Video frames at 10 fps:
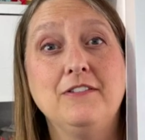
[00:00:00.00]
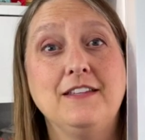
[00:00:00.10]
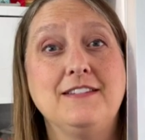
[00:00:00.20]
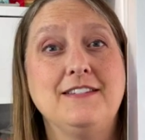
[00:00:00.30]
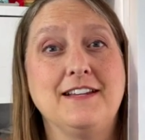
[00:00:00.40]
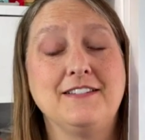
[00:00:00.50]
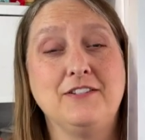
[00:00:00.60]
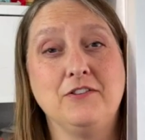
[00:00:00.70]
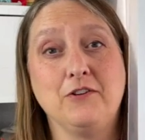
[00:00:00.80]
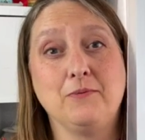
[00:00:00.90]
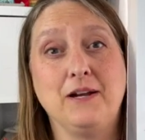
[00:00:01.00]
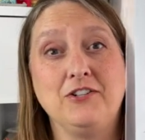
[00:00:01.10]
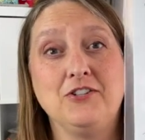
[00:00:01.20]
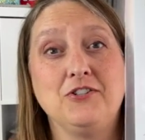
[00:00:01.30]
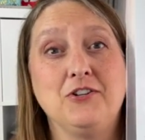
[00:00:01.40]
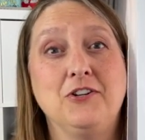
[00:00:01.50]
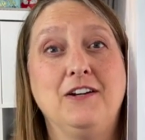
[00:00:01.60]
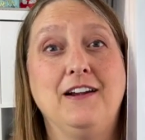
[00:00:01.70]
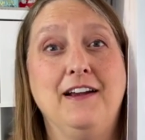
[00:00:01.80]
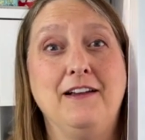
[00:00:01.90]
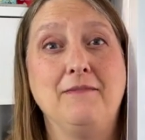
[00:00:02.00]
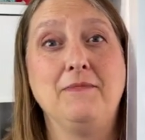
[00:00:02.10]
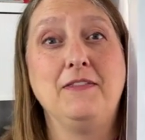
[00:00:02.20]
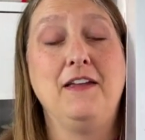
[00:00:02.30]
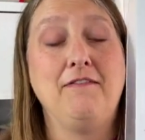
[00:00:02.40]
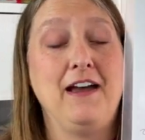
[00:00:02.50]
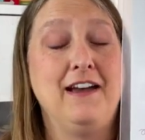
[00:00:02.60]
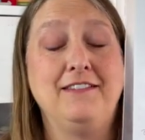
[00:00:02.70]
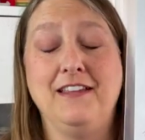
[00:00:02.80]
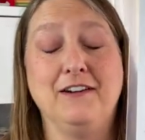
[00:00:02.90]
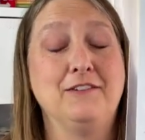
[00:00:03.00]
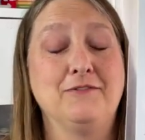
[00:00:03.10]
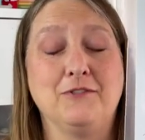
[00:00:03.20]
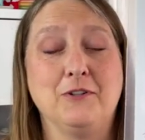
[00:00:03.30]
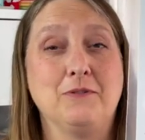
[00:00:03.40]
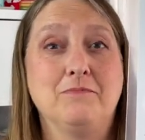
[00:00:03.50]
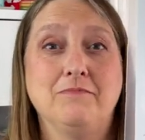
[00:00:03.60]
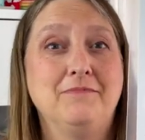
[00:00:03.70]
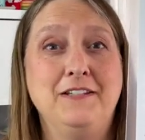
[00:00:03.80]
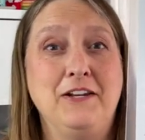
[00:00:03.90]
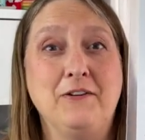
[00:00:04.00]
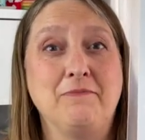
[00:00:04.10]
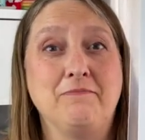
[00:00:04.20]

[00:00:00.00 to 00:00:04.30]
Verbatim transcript: that's next to their register that they've had there for, you know,